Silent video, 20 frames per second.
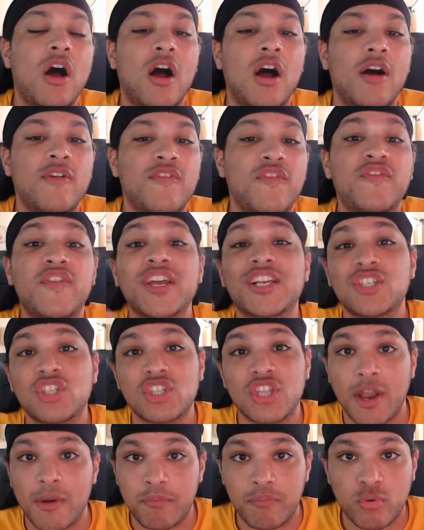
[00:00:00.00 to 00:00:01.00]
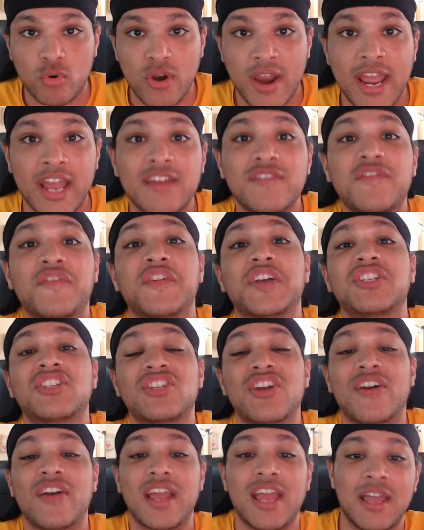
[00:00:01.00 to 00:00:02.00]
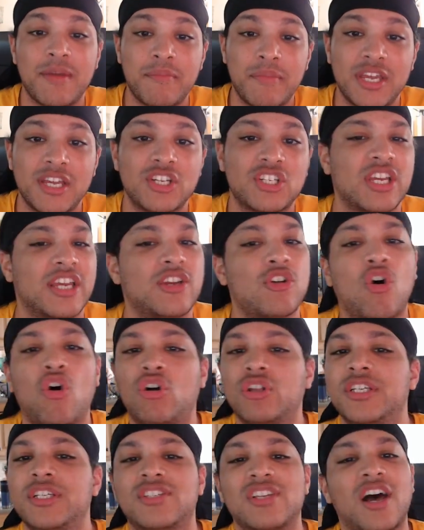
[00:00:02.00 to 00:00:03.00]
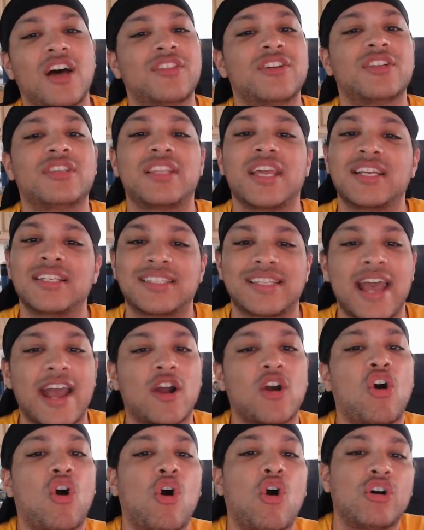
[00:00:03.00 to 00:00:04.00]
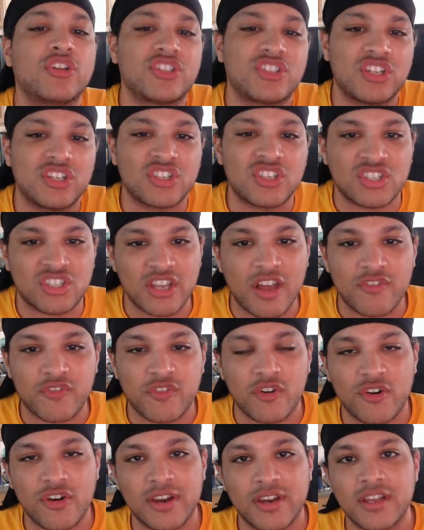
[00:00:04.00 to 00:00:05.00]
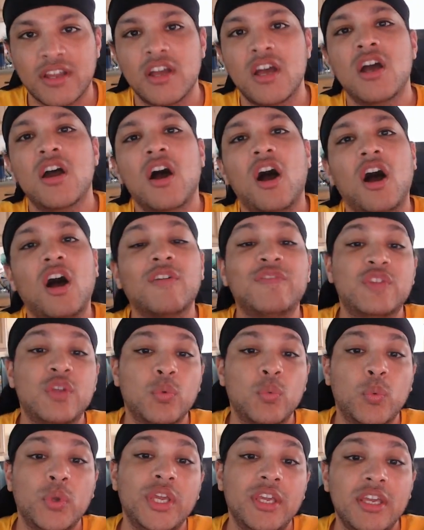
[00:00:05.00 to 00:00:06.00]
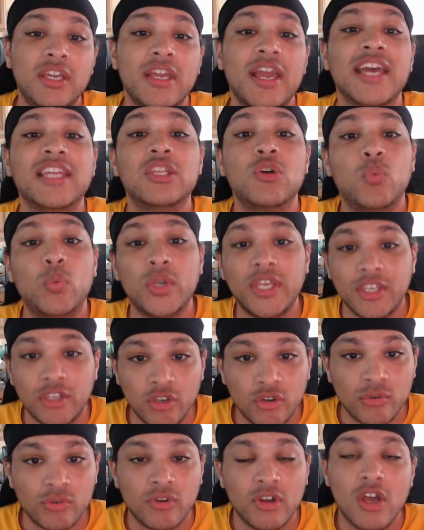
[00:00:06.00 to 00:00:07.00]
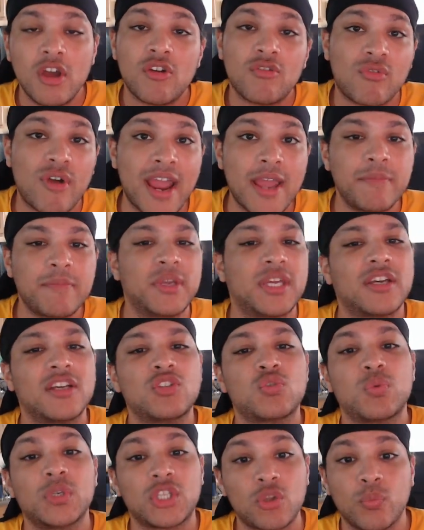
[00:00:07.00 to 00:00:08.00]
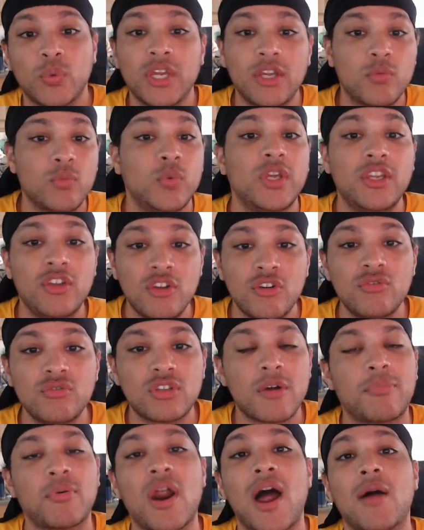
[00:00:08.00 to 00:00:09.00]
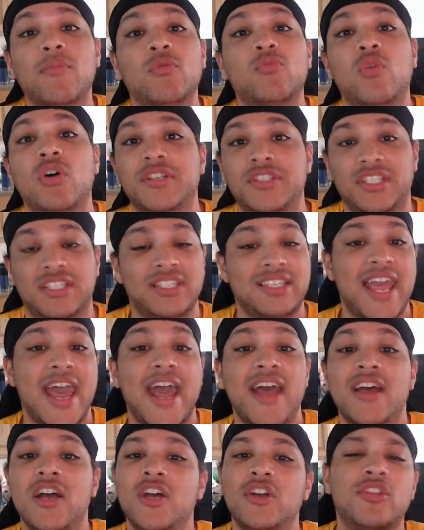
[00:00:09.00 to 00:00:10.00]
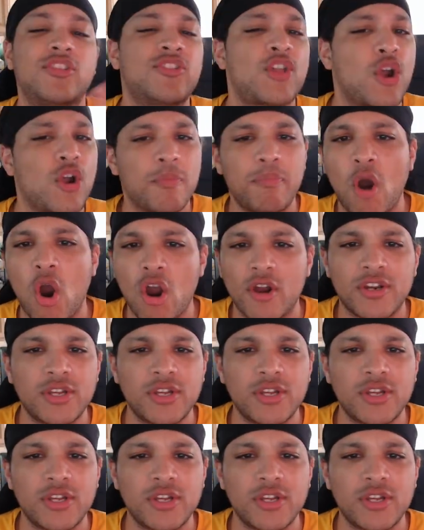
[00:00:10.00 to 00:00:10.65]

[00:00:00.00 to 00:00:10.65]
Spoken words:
fix their brand, fix their image, and all these other things that cause the suffering of the Wii and the Wii U, right? Because with the Wii and Wii U, the problem is that third-party